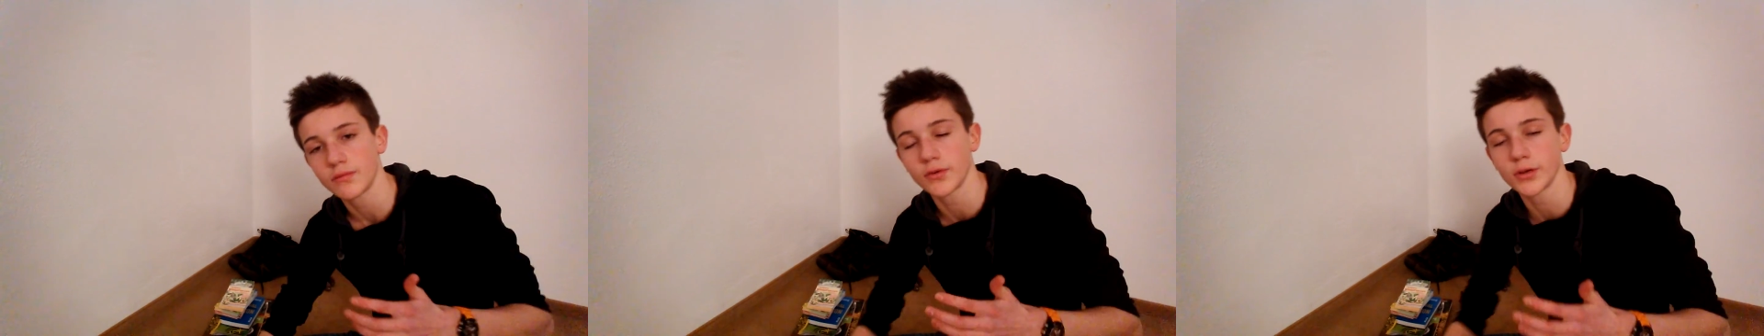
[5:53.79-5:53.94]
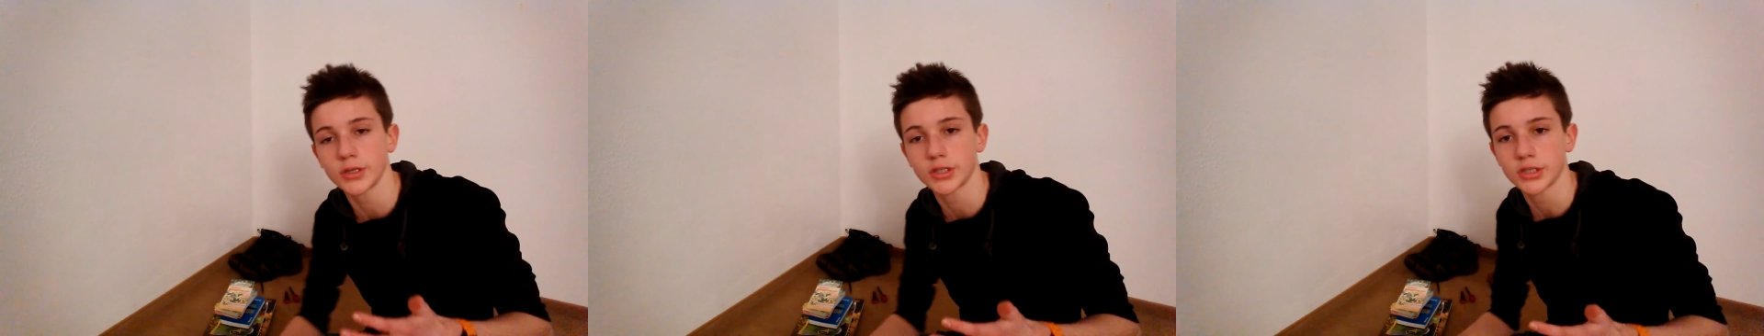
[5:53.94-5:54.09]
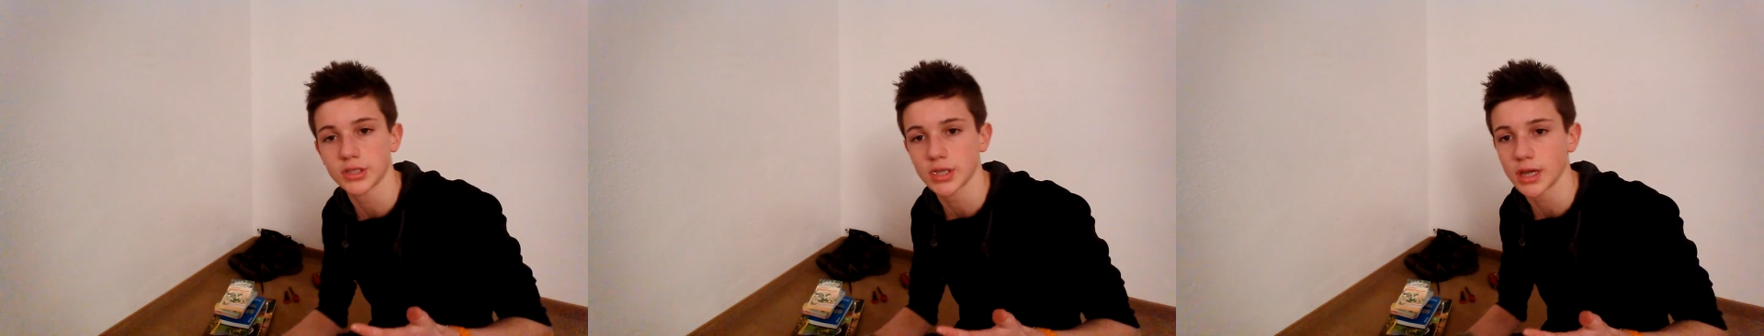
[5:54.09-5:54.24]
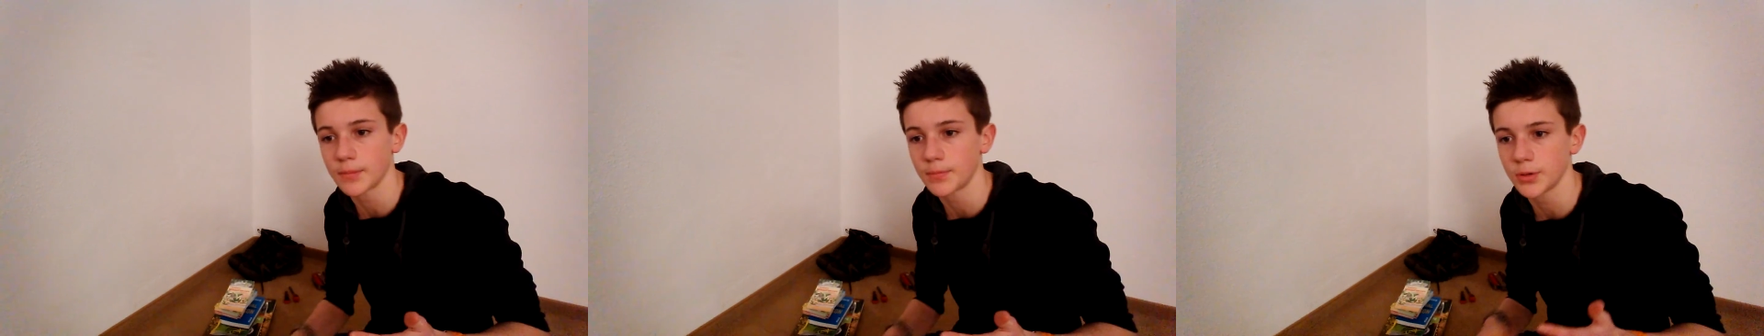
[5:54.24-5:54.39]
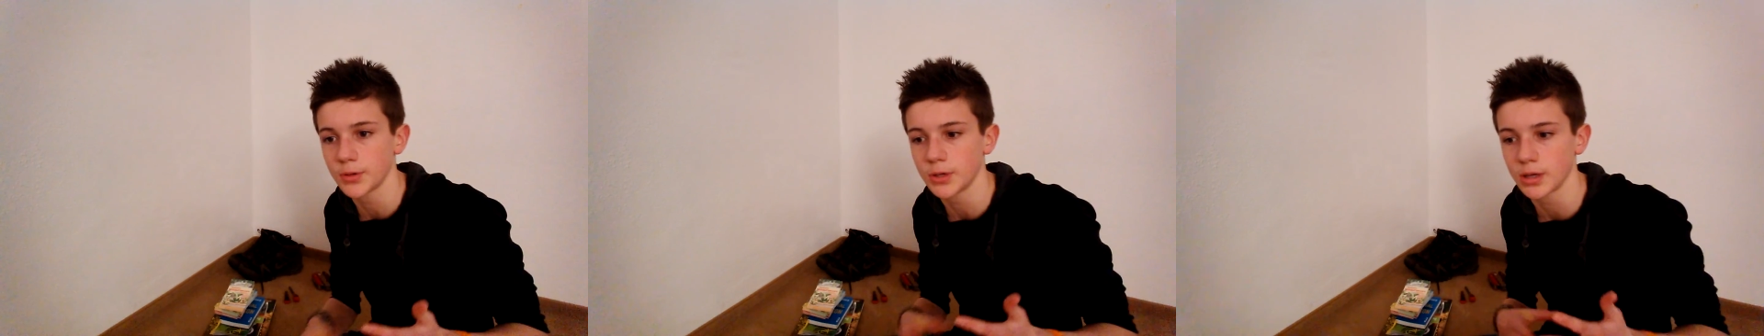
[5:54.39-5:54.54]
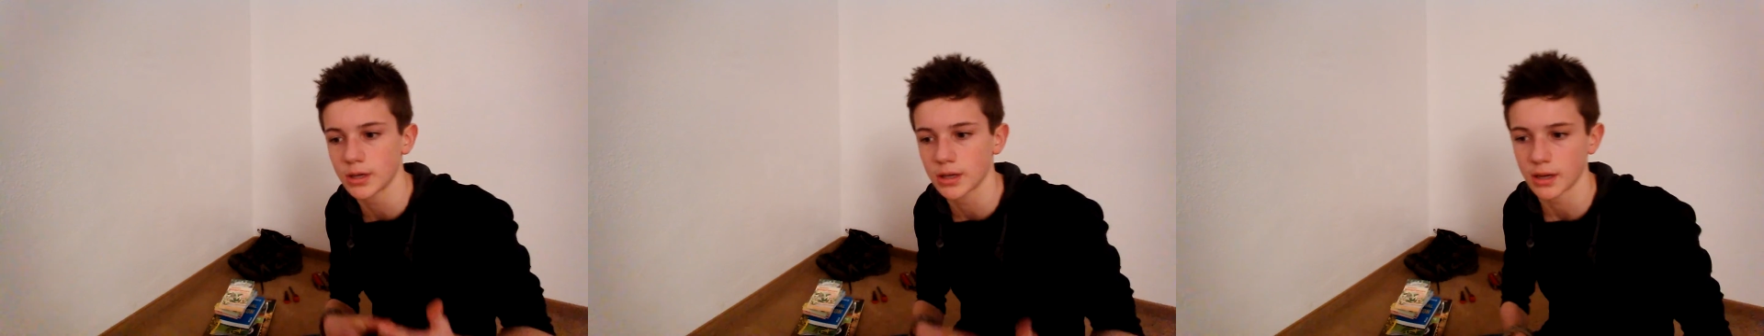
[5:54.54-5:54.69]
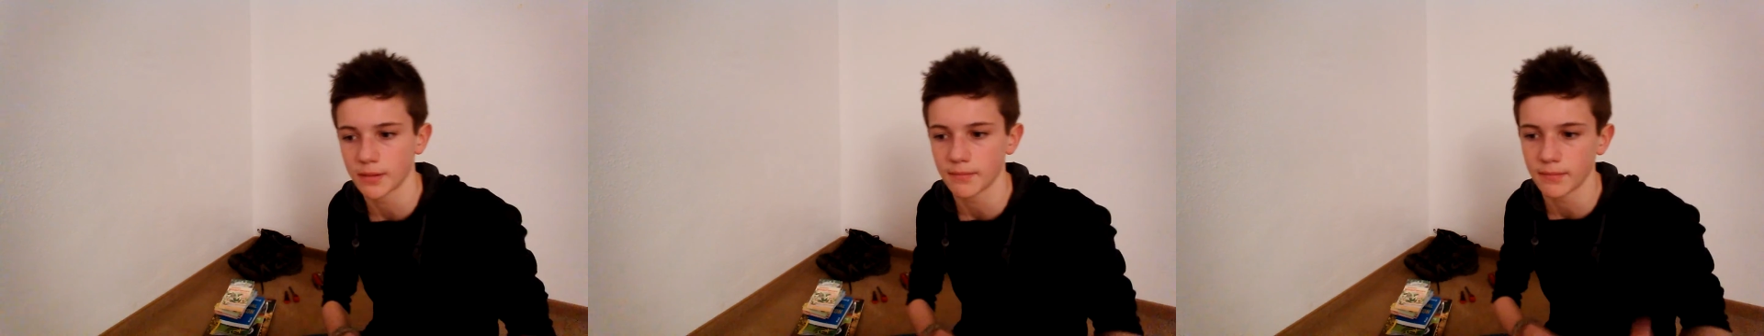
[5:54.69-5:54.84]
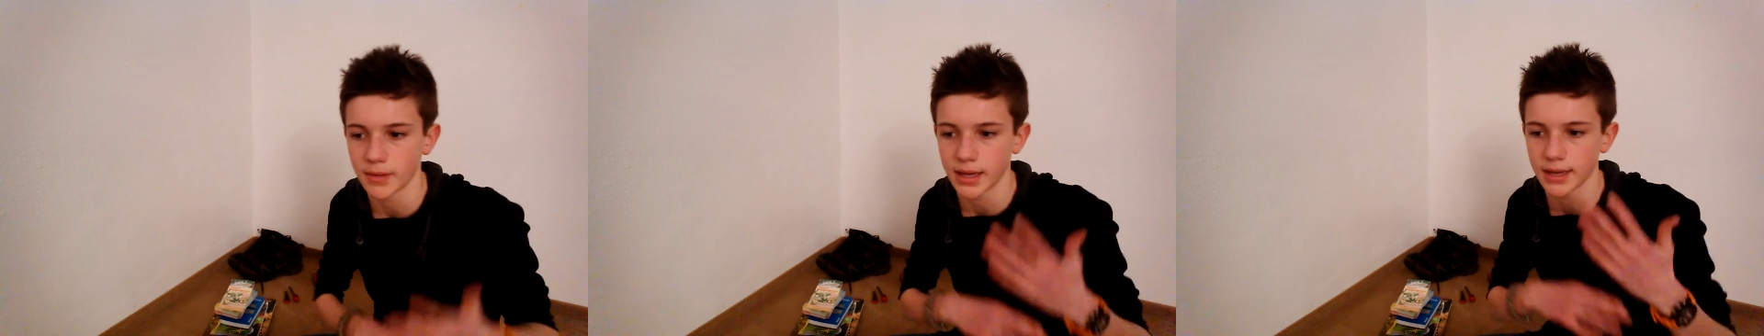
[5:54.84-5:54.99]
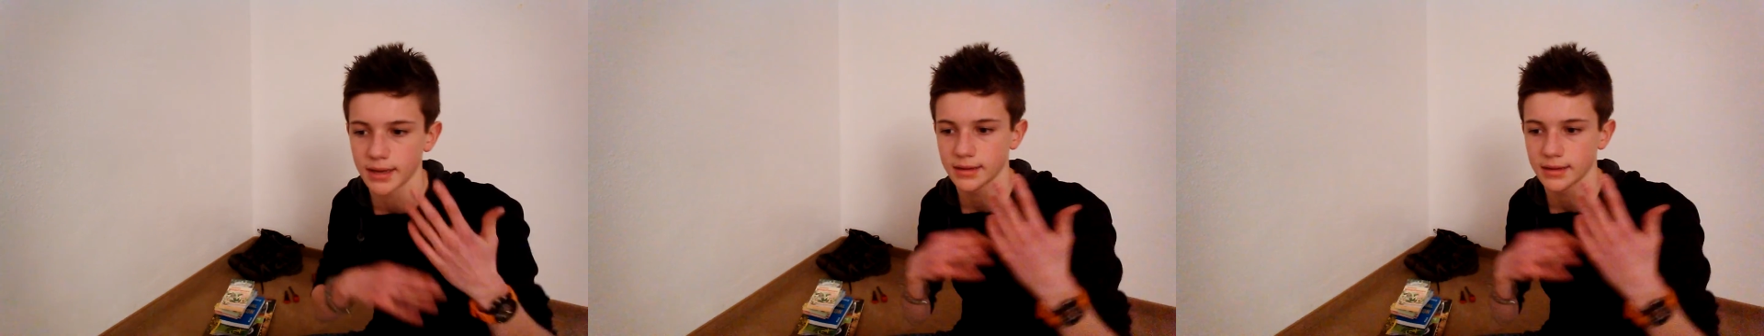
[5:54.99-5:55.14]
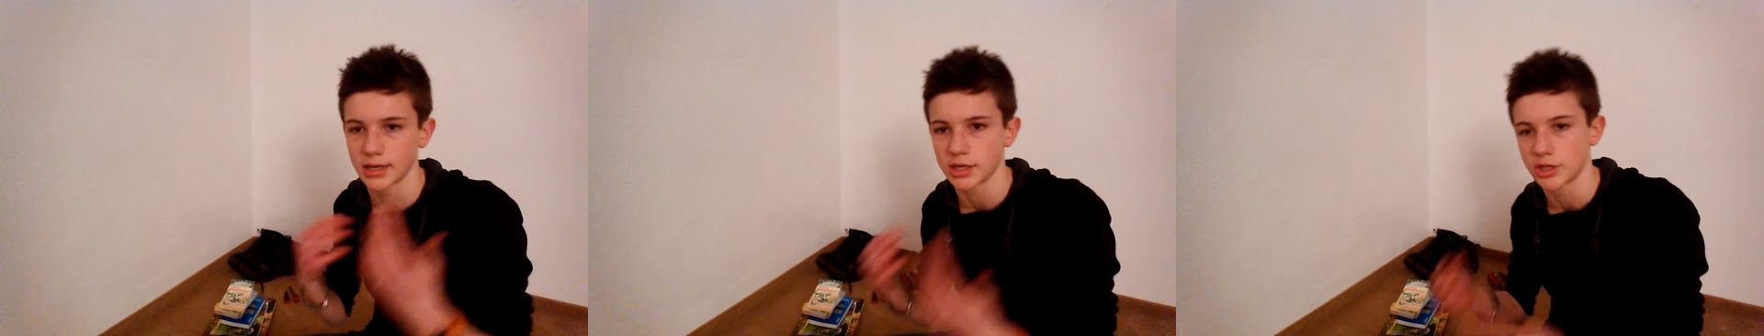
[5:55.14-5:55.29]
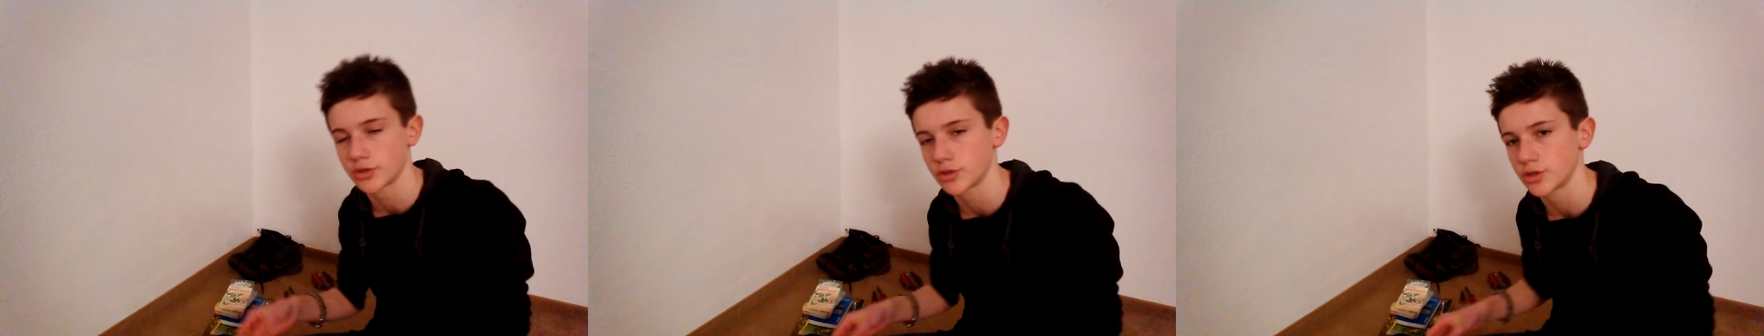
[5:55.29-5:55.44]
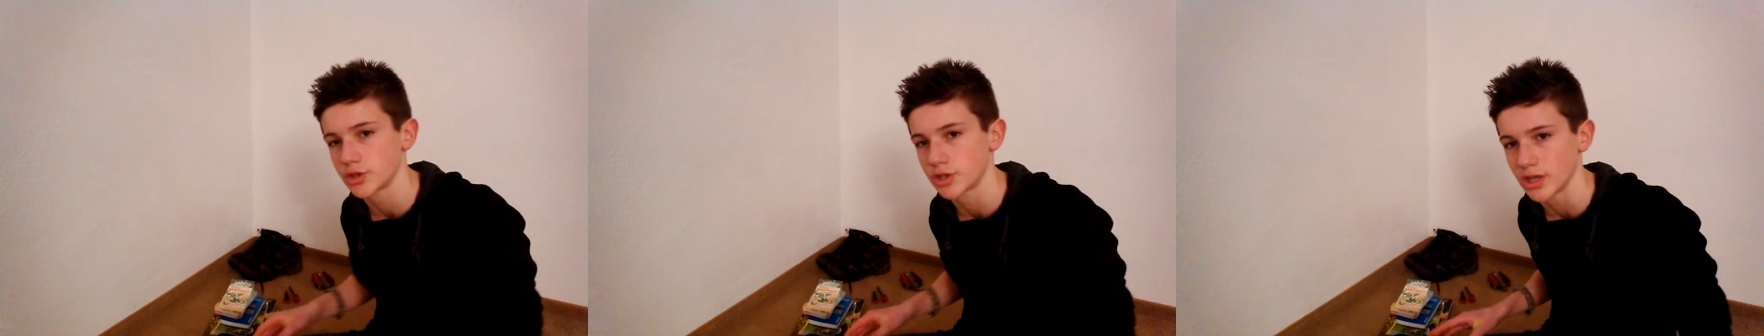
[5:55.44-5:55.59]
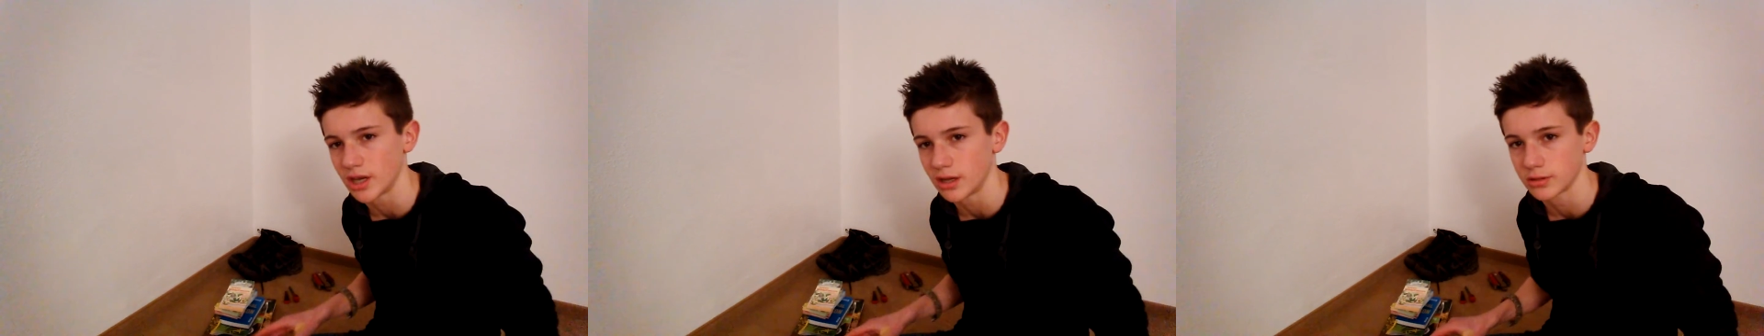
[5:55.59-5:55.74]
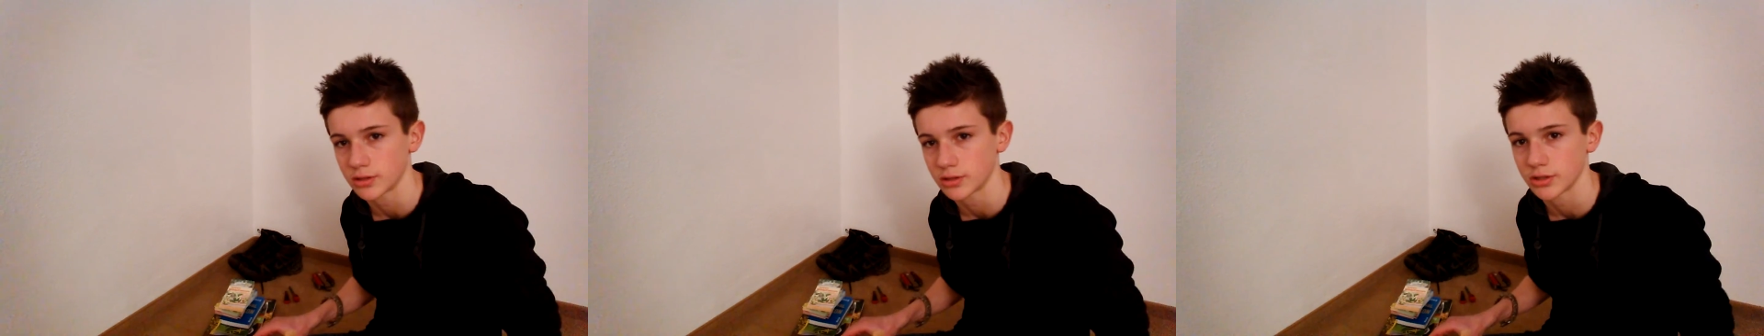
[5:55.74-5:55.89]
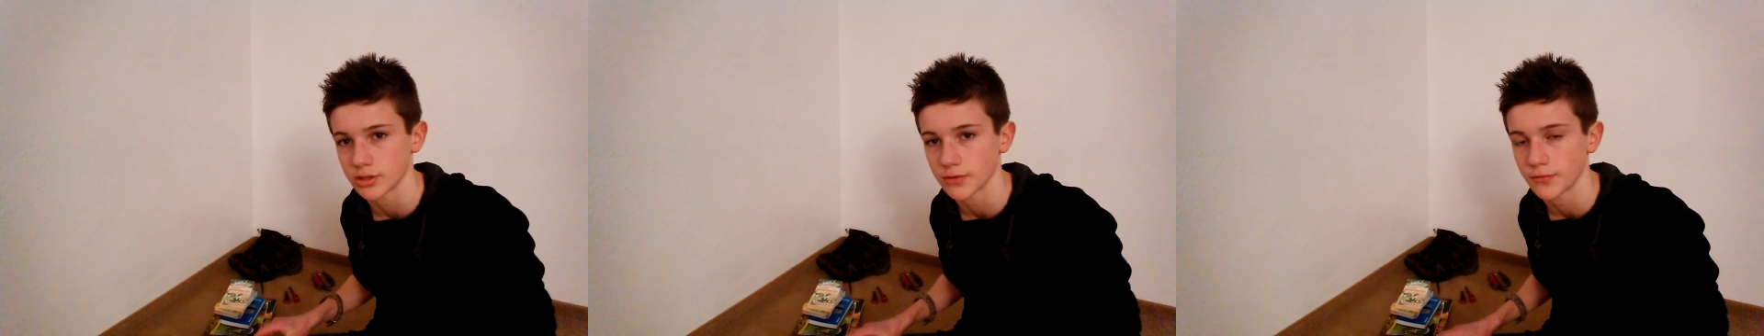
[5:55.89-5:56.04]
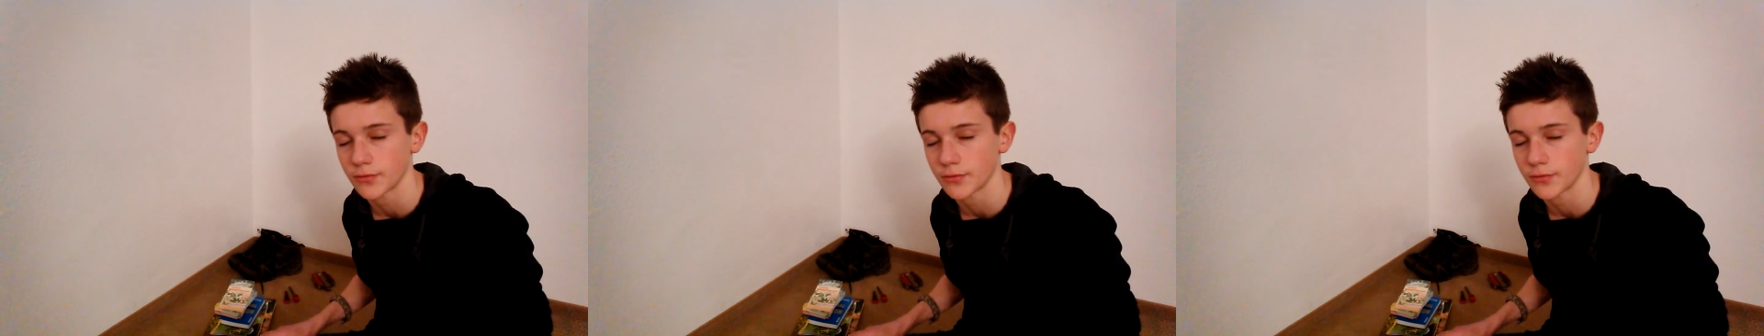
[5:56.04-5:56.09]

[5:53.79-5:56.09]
For example, you can make natural shelters.